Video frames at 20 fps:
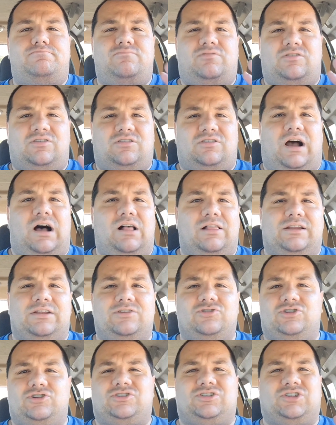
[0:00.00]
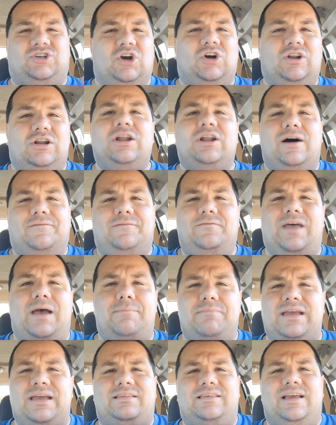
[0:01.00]
solid and just good enough, if
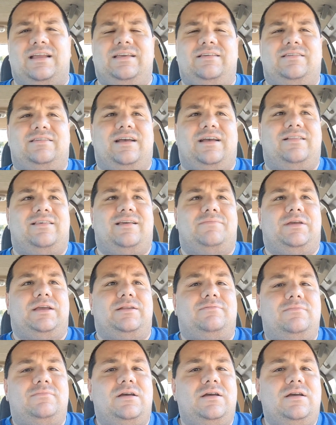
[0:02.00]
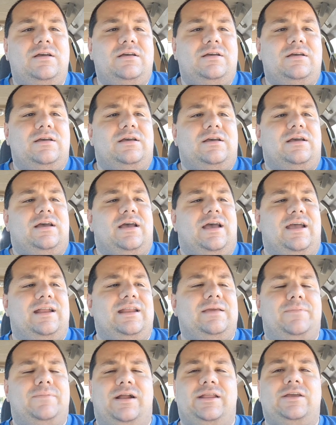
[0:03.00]
that makes any sense. I mean,
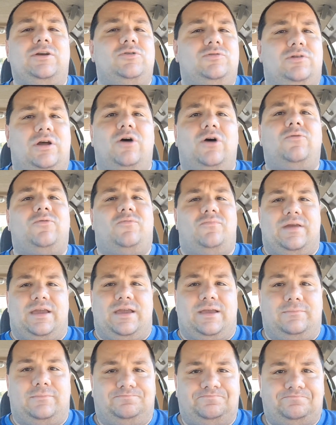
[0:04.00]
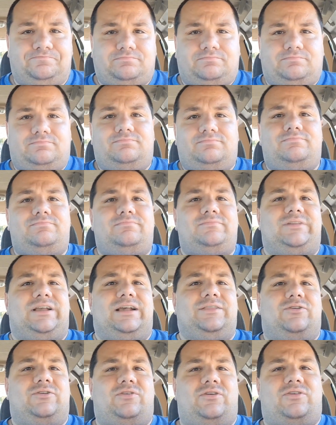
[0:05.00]
anybody who knows me,
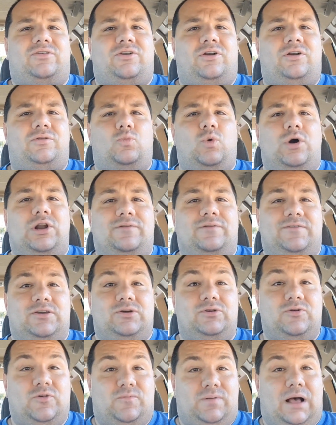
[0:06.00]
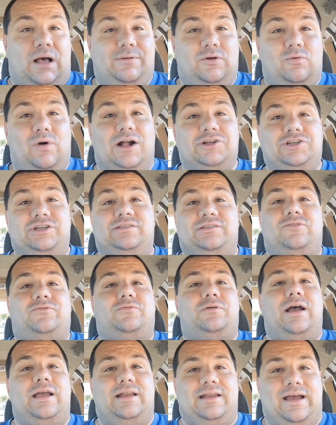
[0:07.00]
and there's a certain one of you who's probably watching
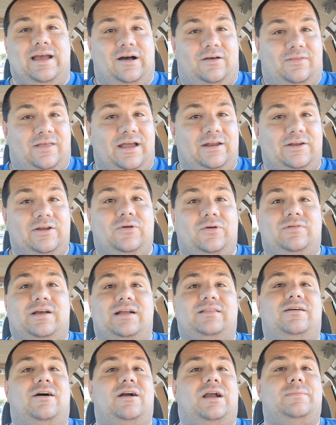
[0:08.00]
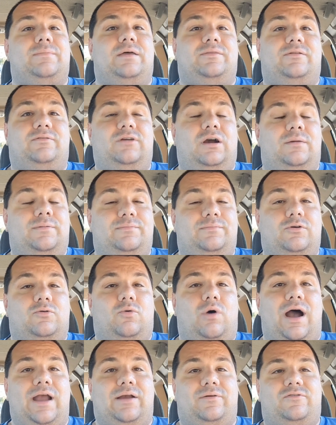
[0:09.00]
this right now that knows I talk about the Tobey
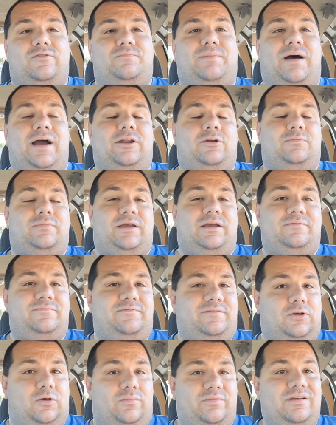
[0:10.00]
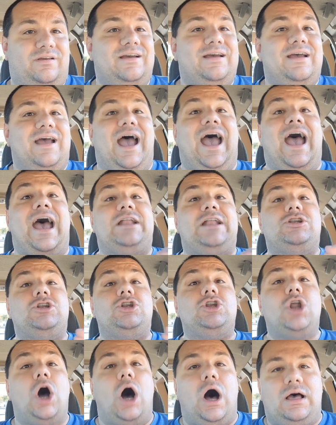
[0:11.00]
Maguire Spider-Man films ad
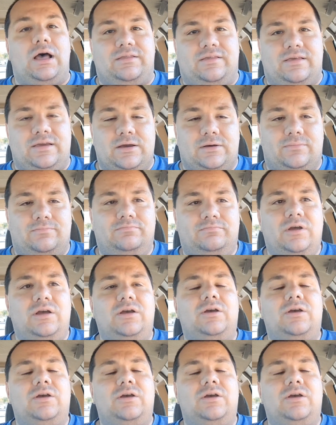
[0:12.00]
nauseum,